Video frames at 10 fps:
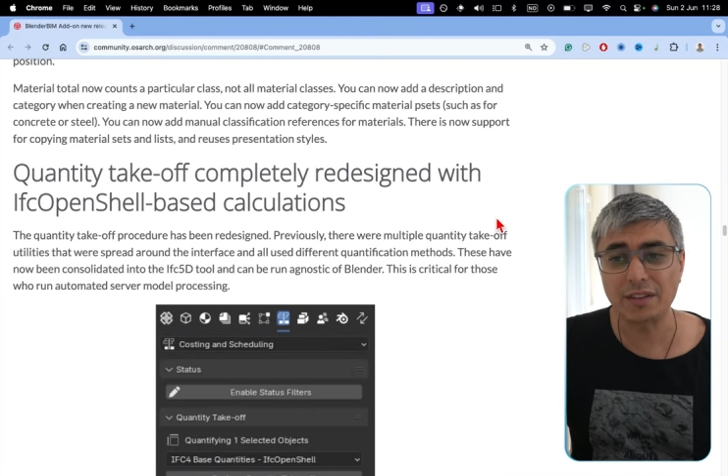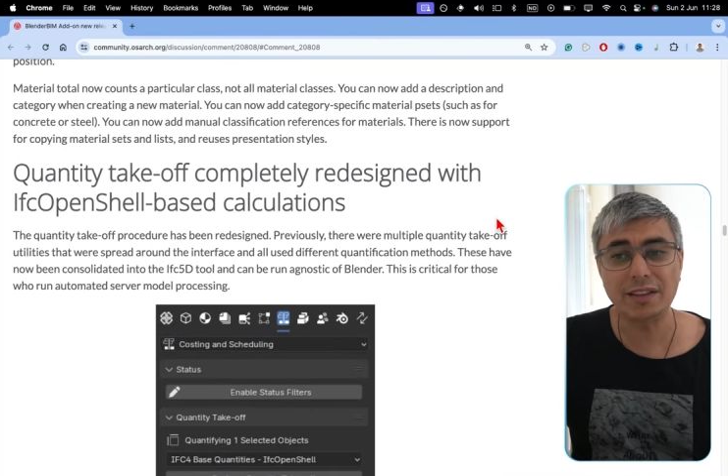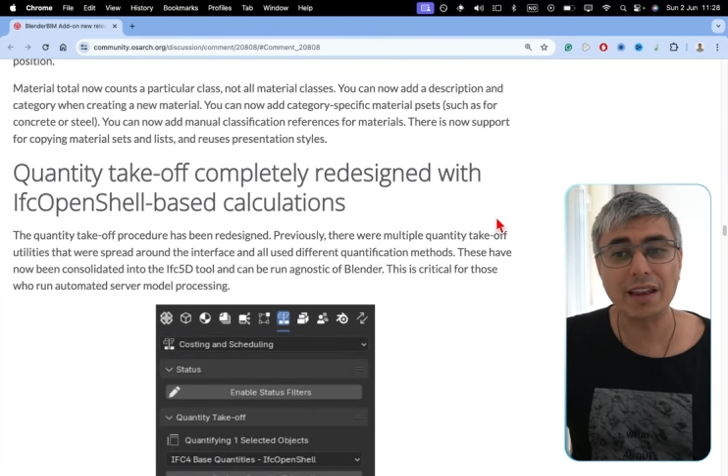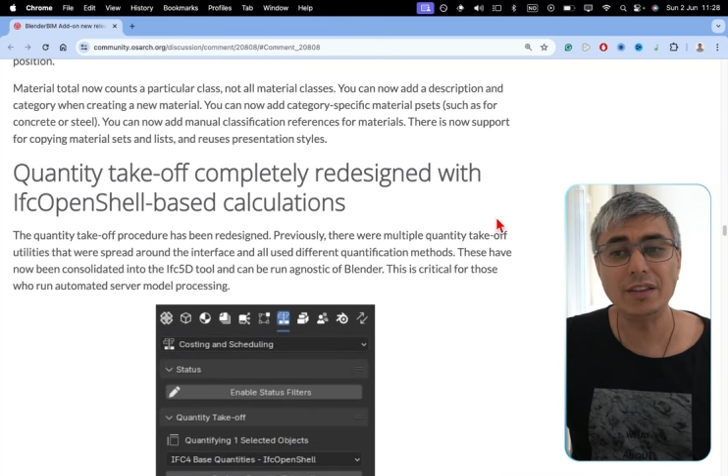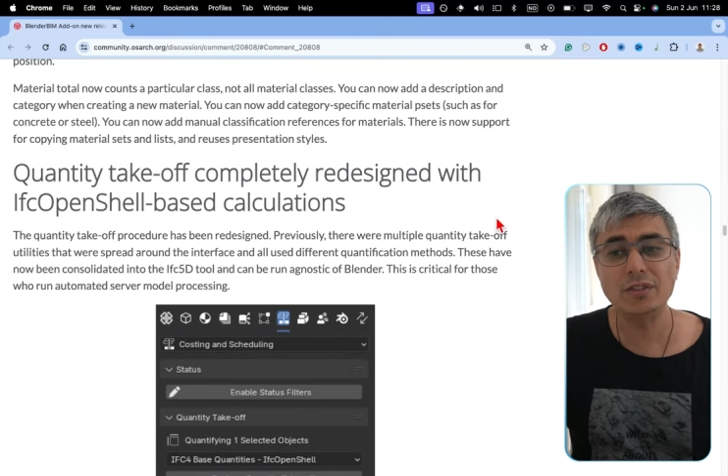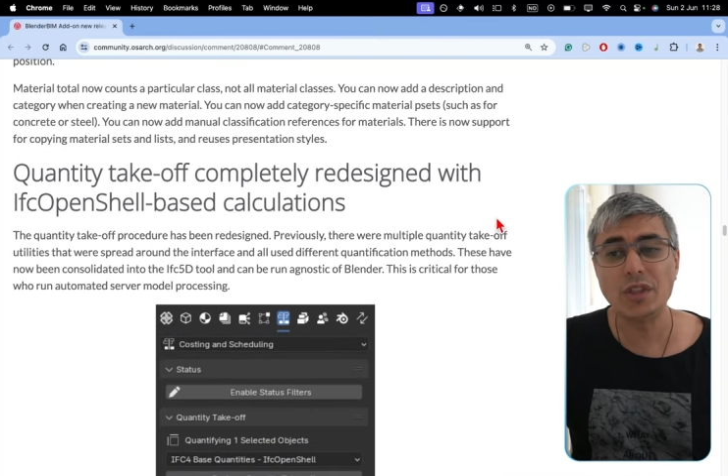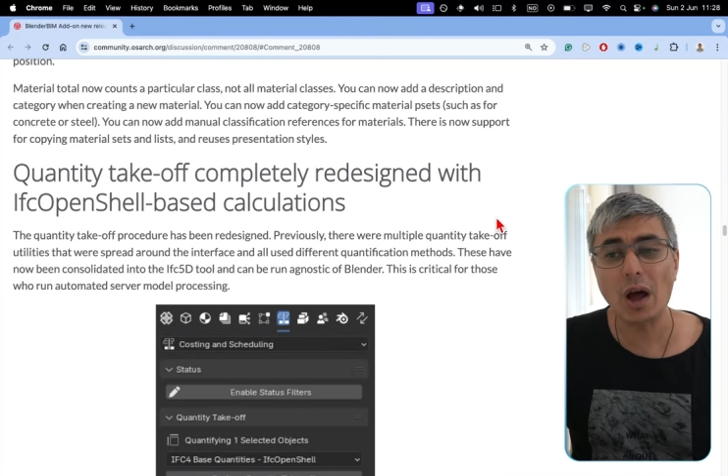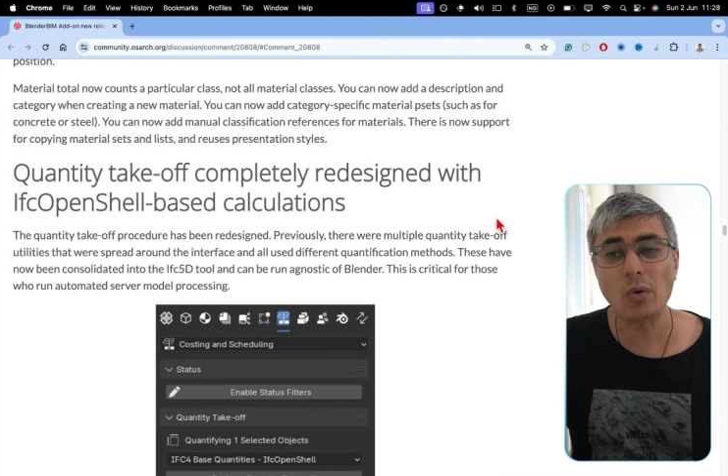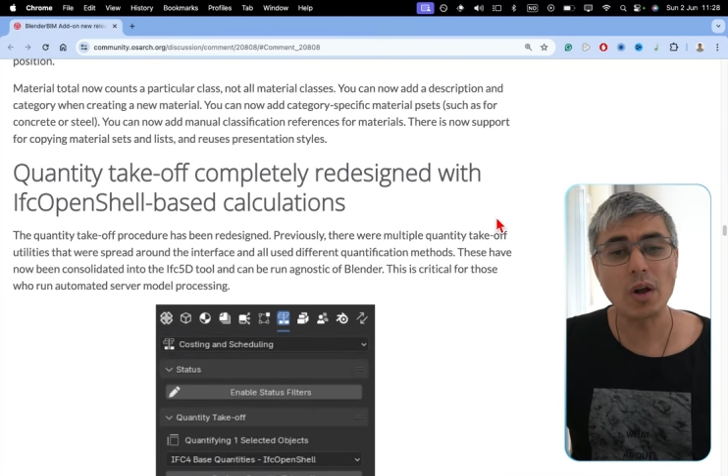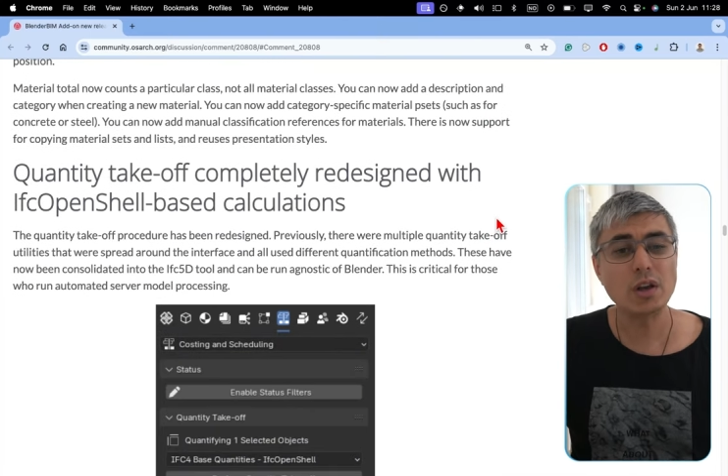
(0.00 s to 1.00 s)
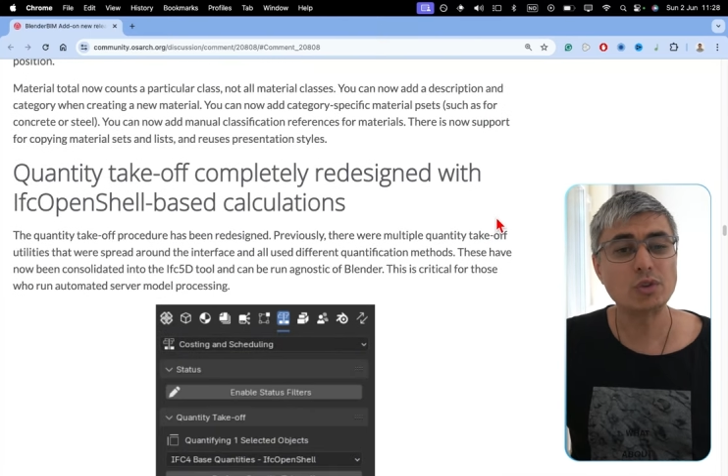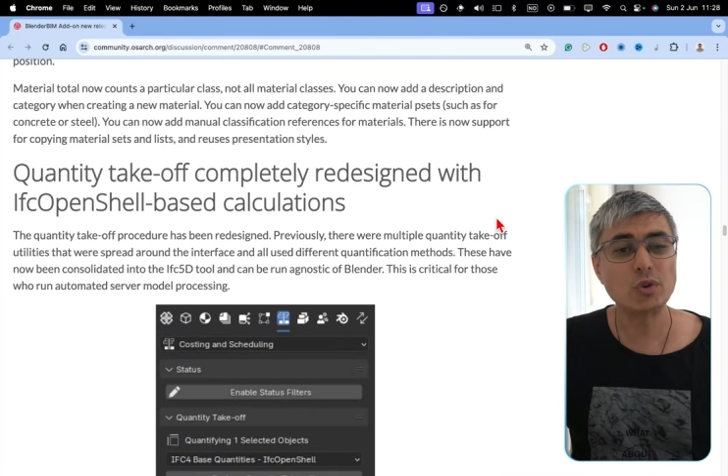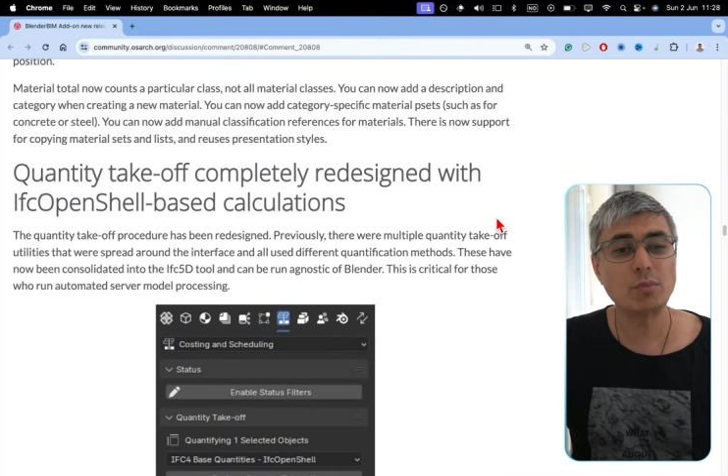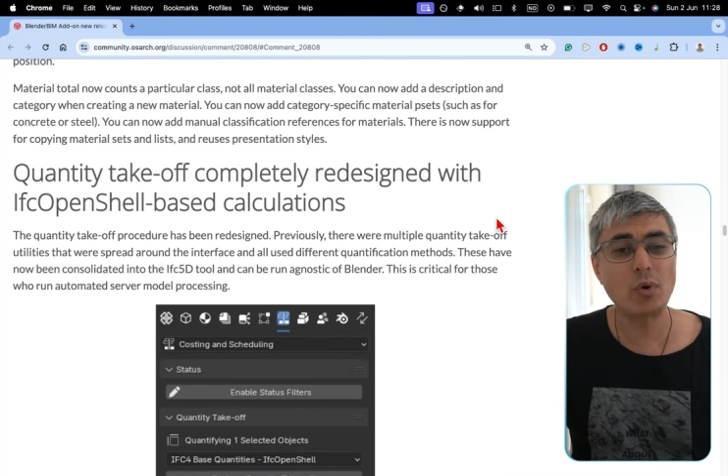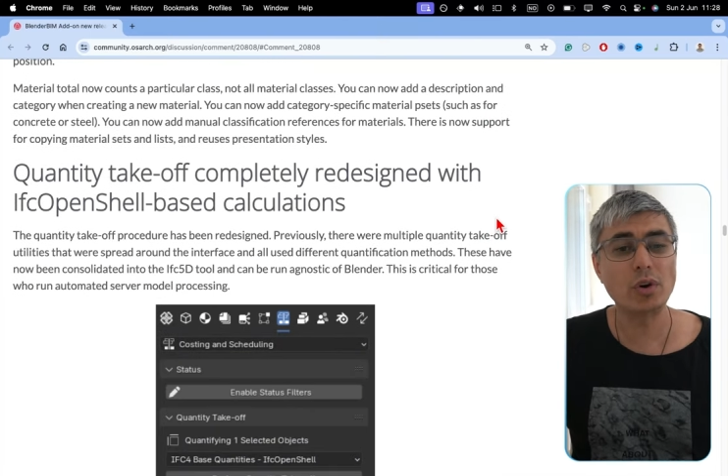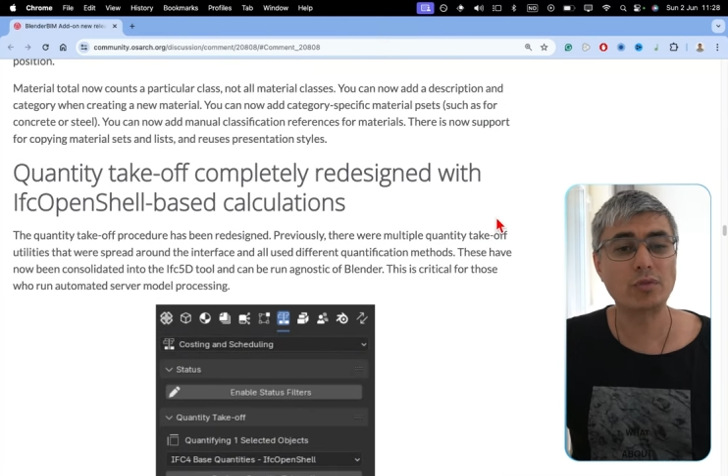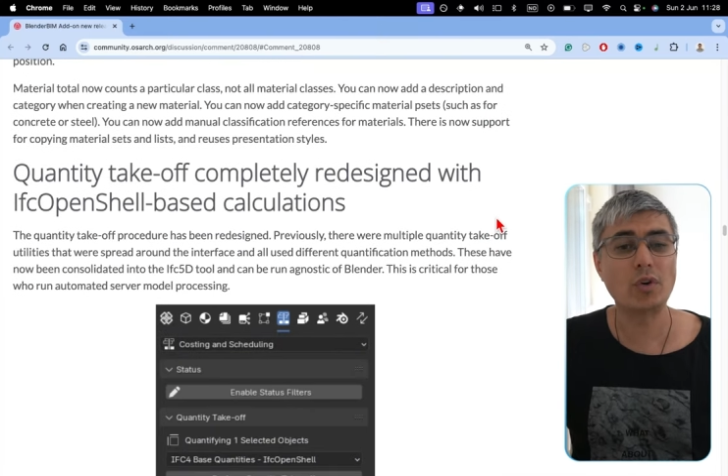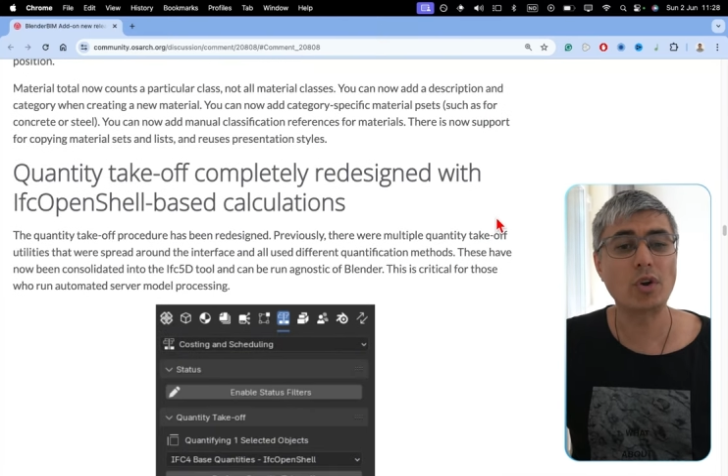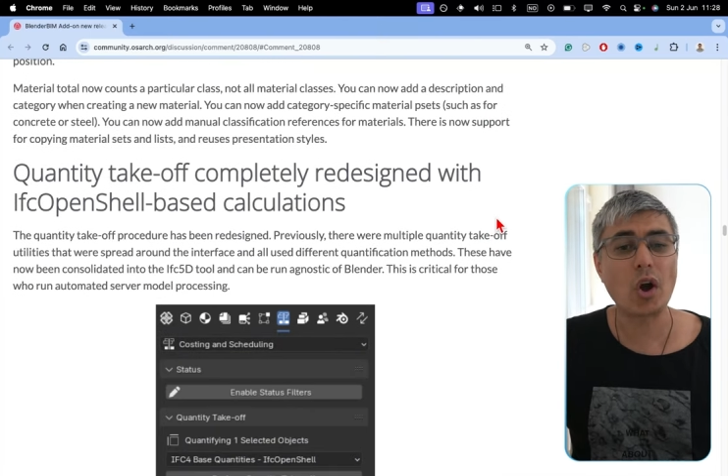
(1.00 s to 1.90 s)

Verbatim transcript: There is now support for